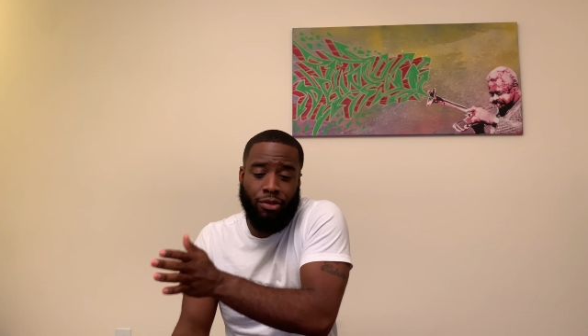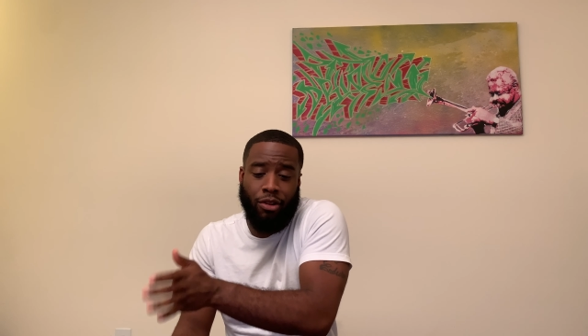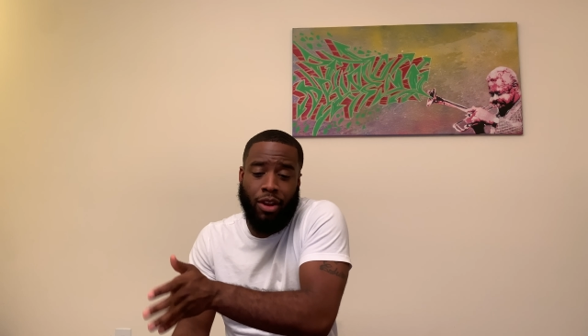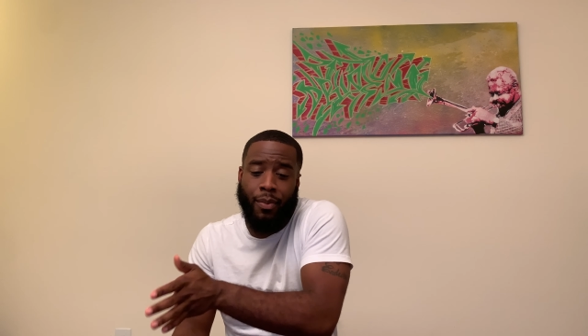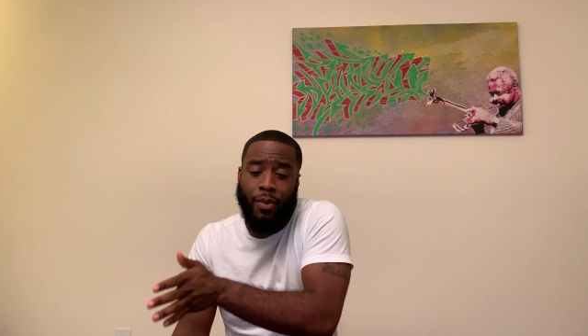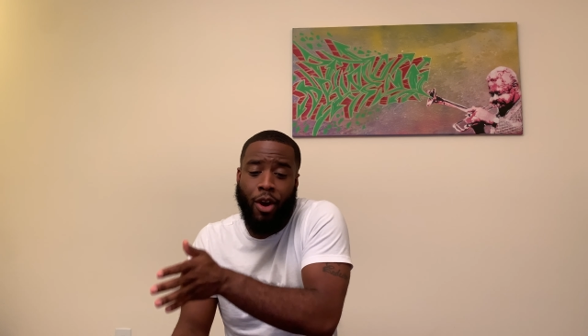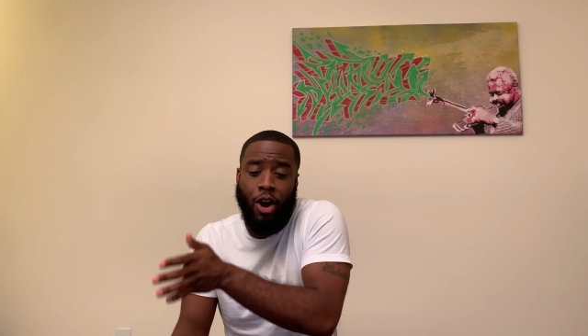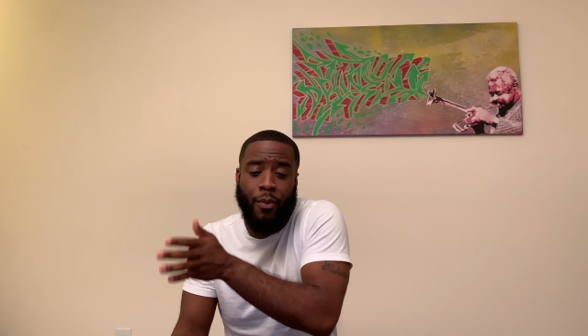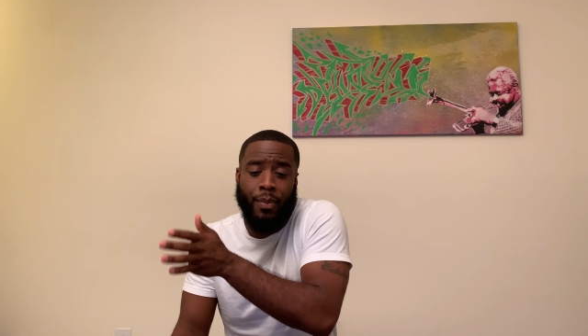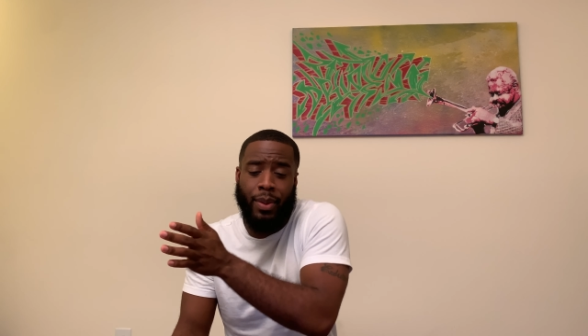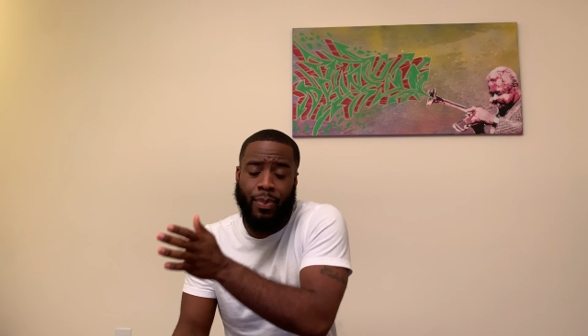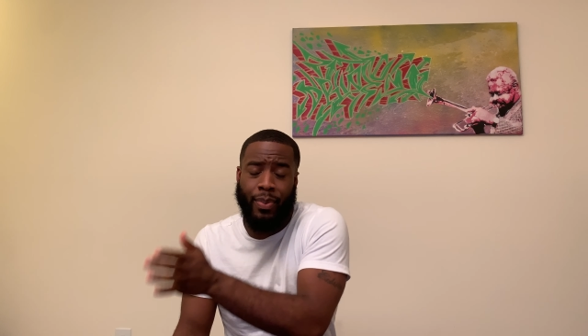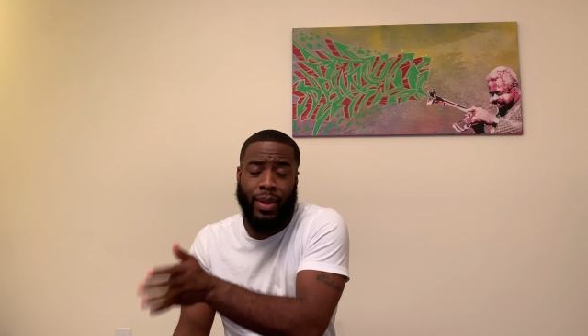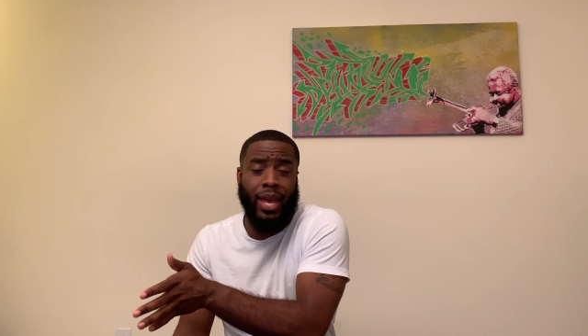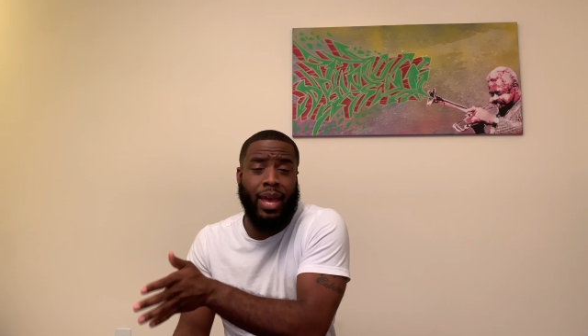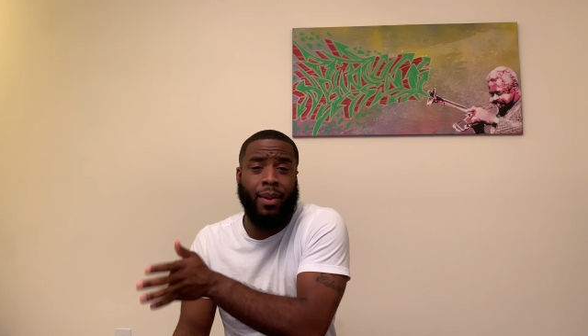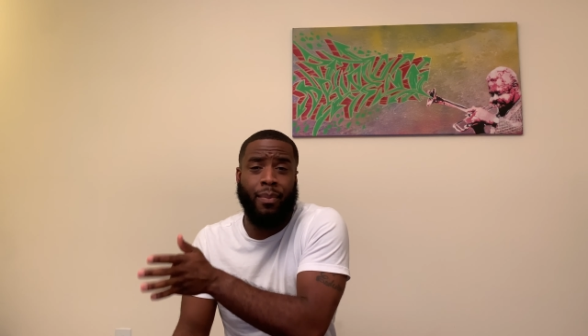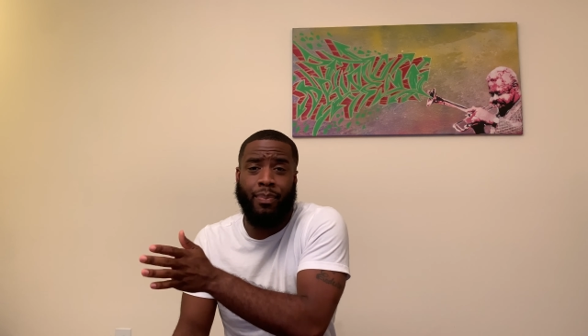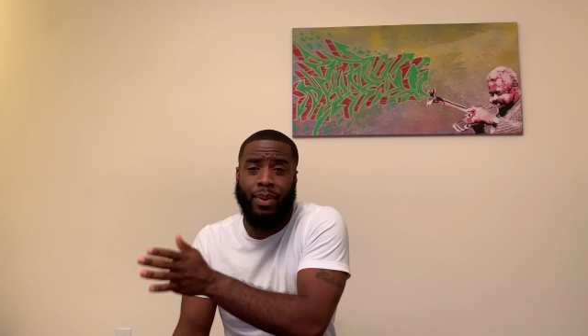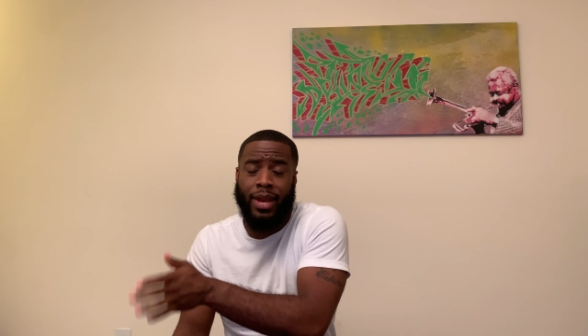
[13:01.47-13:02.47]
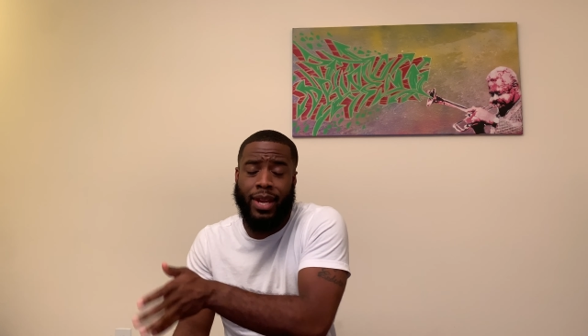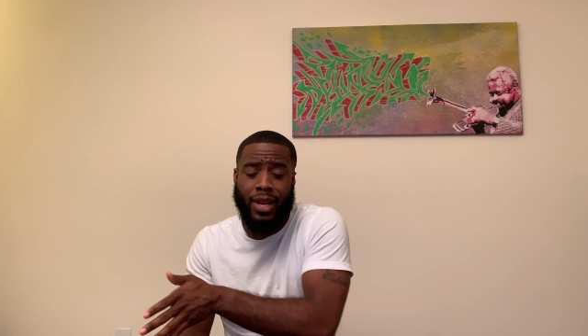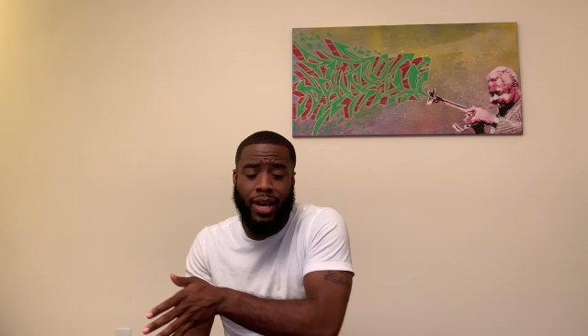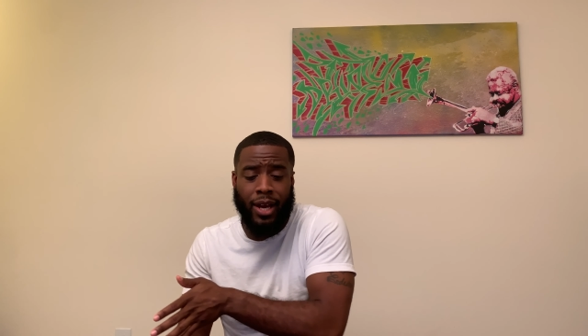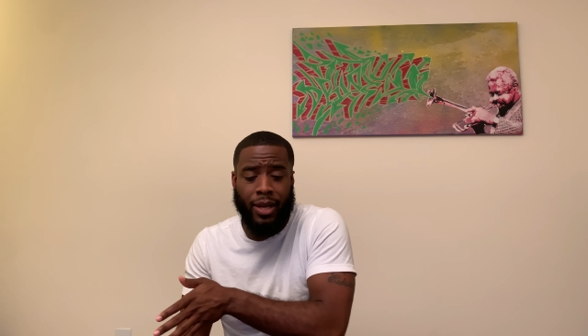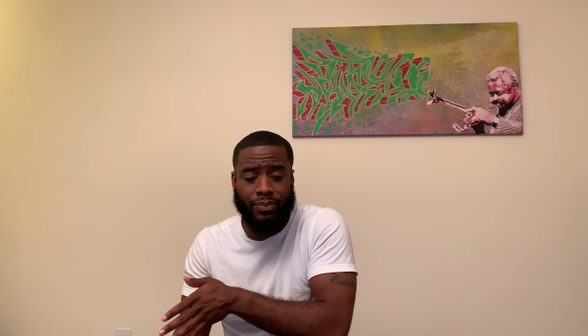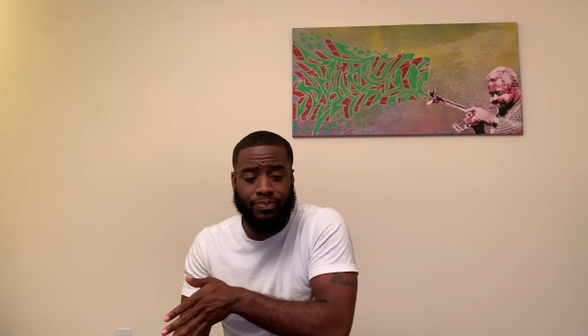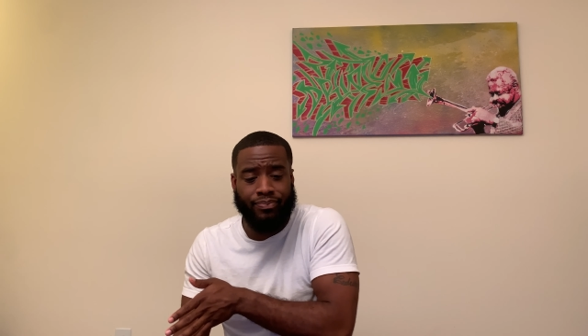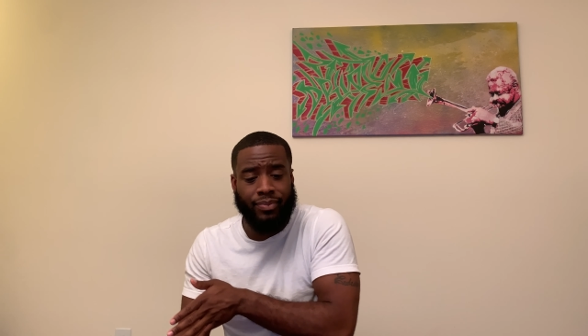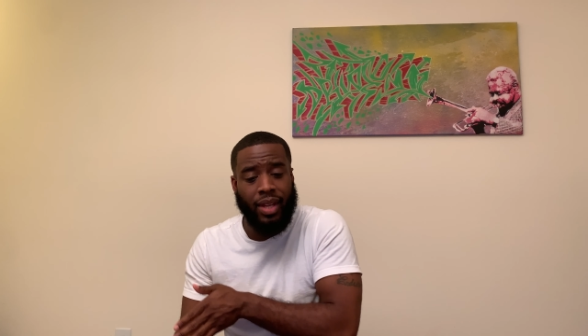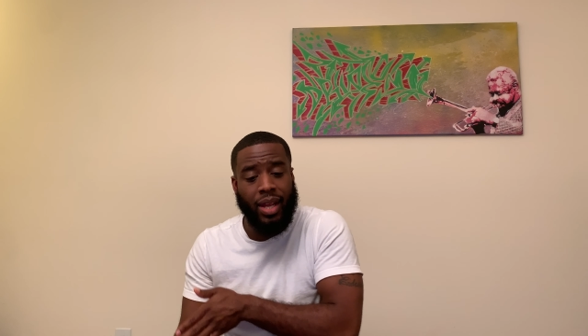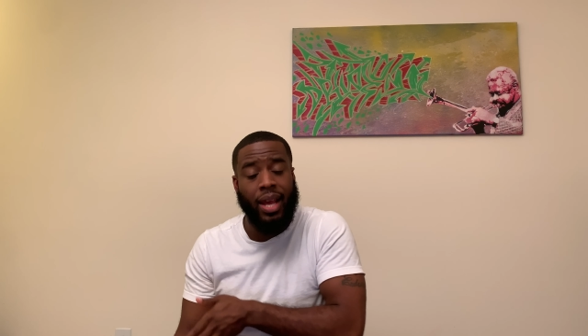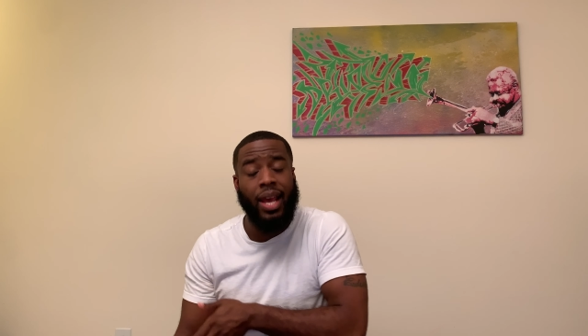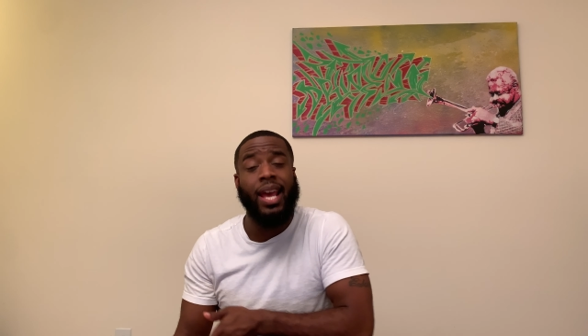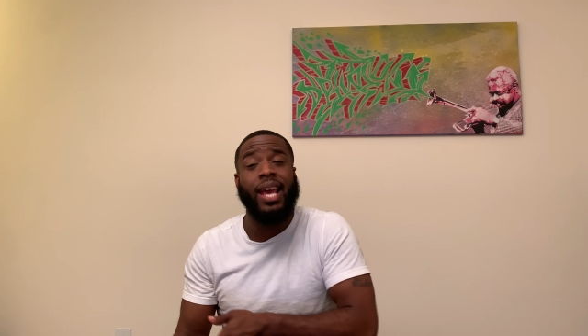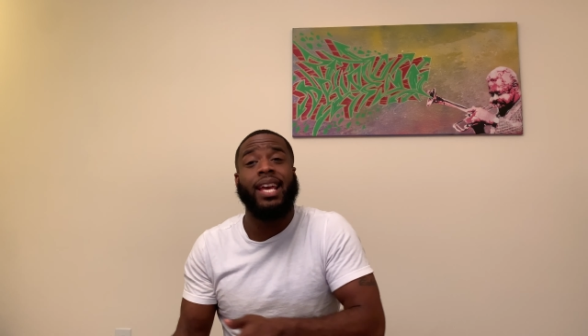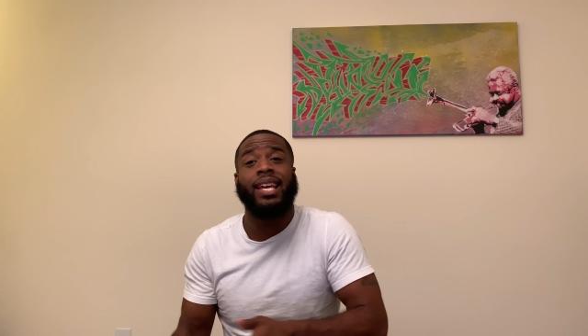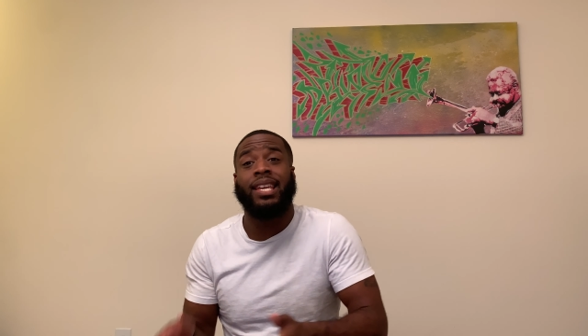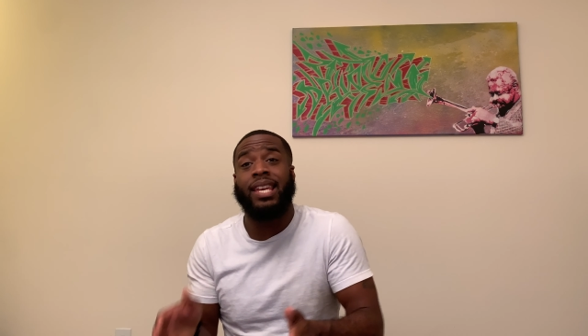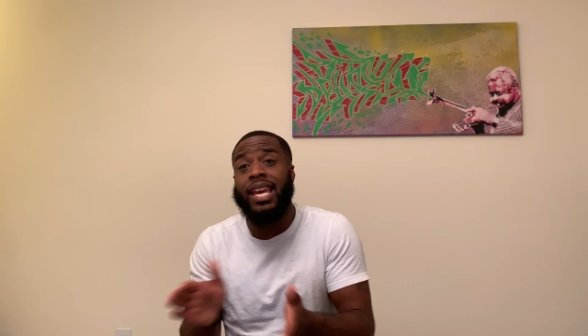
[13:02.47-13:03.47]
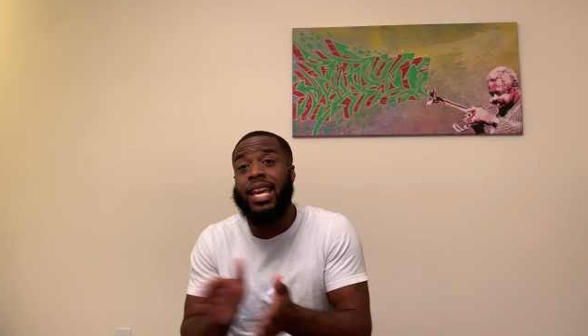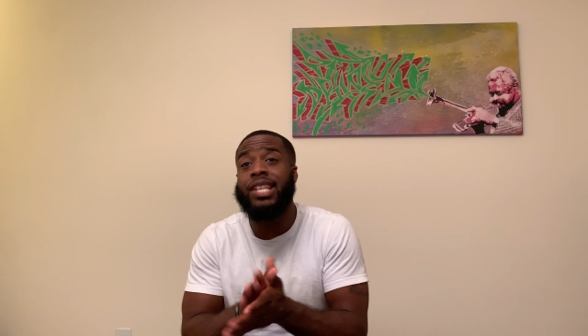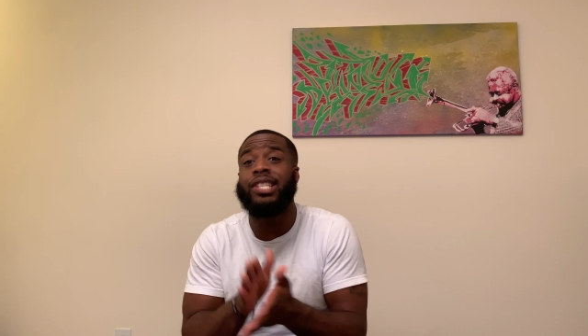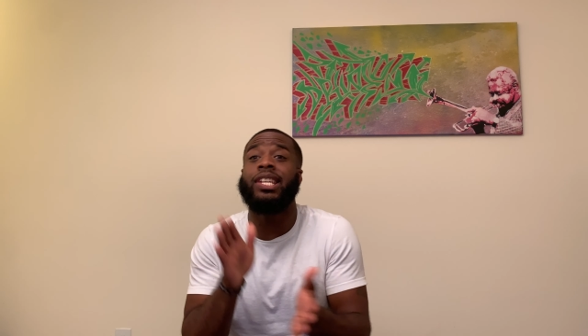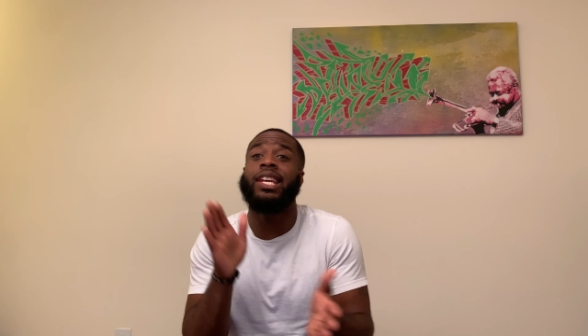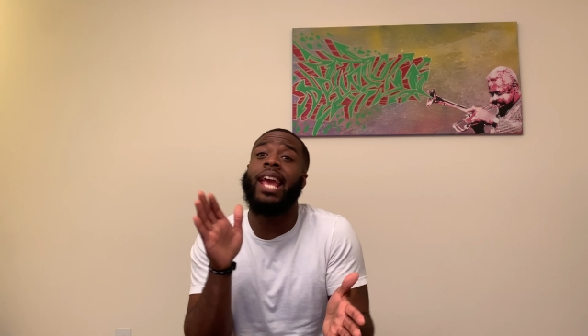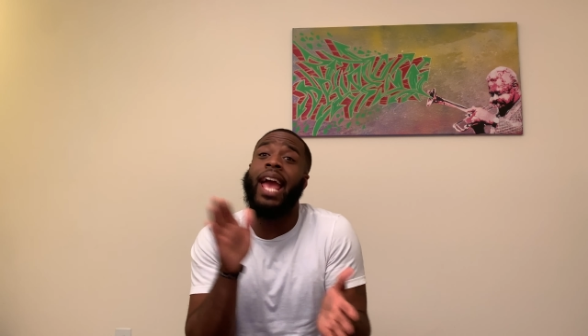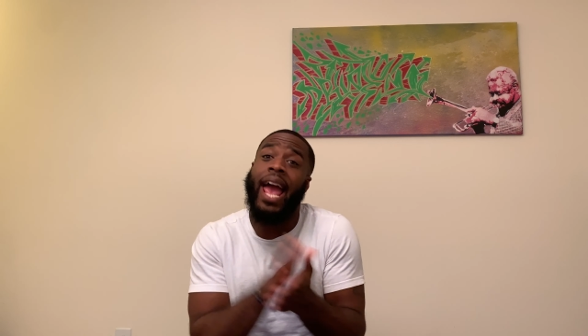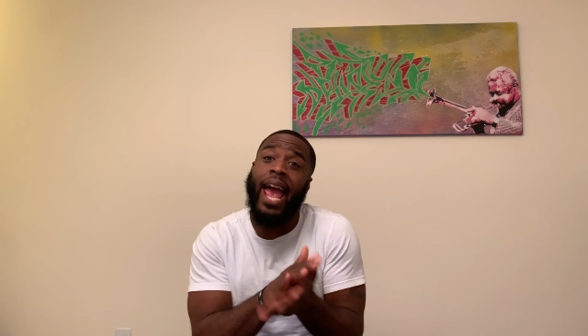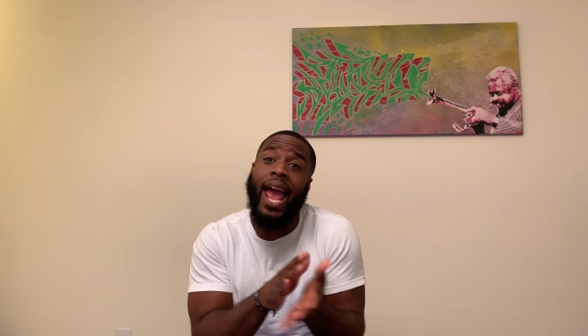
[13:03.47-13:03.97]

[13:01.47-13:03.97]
Crip homie being beat up, Geechi